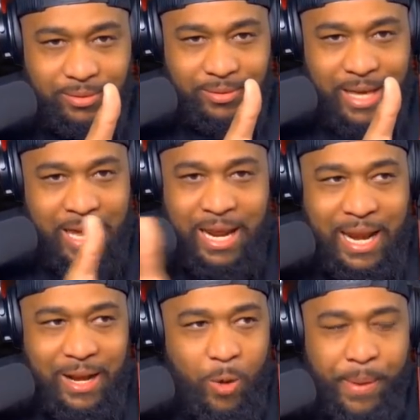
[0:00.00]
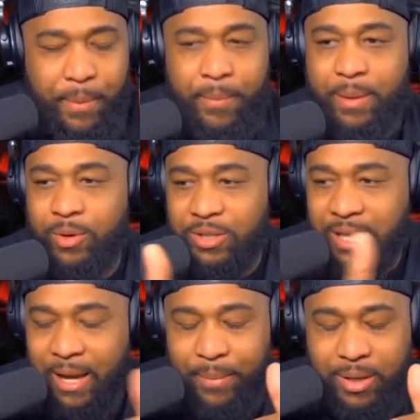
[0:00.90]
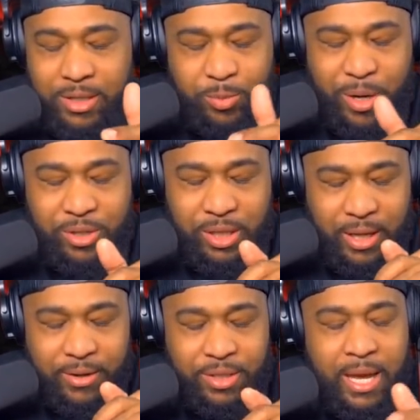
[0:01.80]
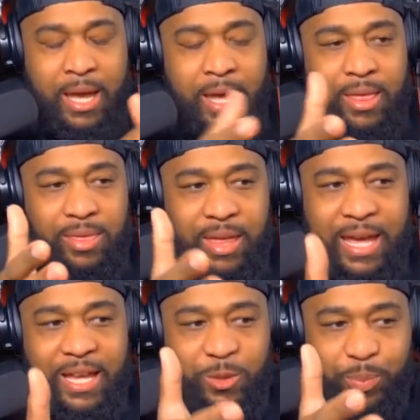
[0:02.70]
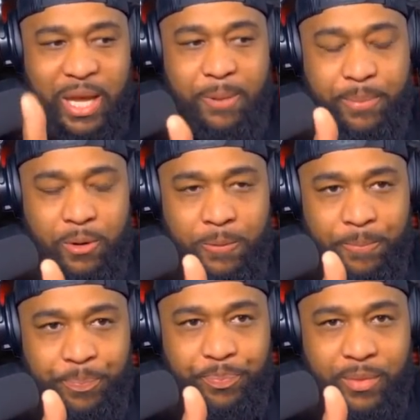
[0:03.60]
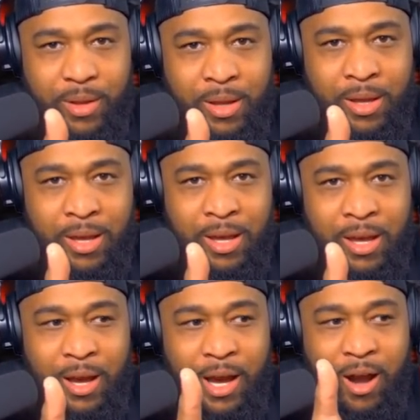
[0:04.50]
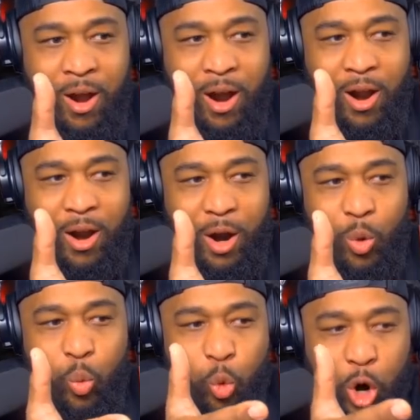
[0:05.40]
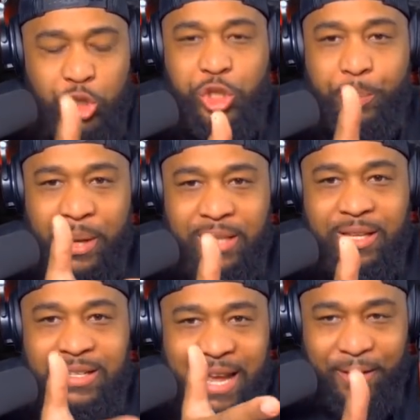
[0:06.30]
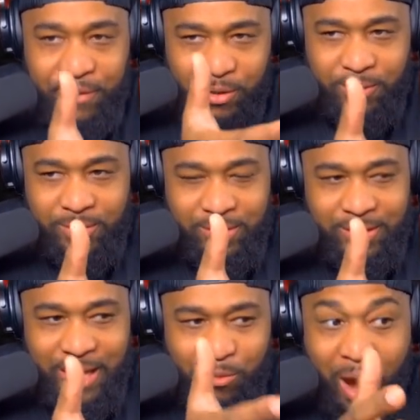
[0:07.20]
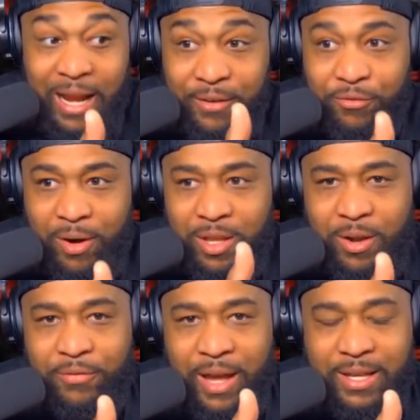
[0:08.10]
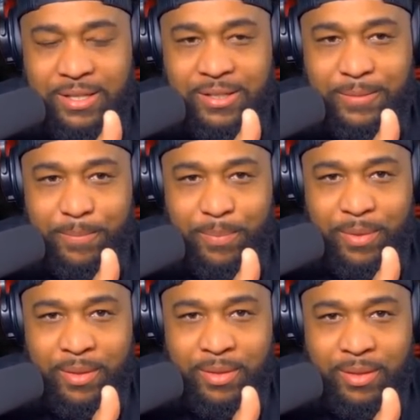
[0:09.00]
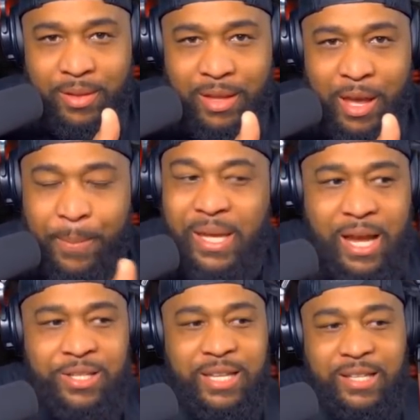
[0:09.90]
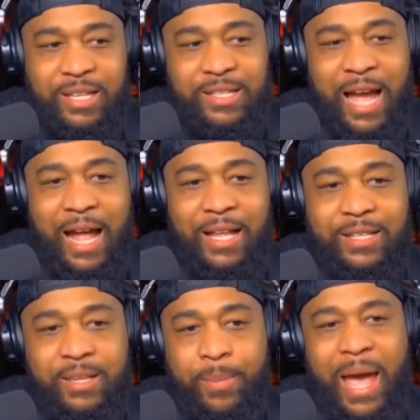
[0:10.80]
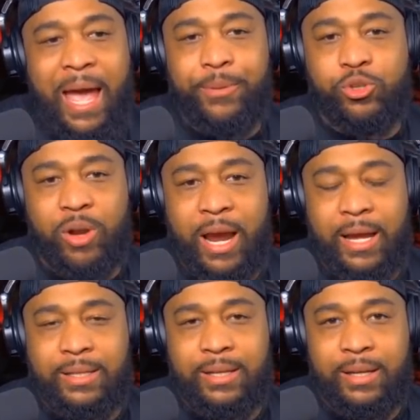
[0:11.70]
and I know people may want to say I'm a conspiracy theorist. These people are worshiping the devil right in front of your face. Because this is not some abstract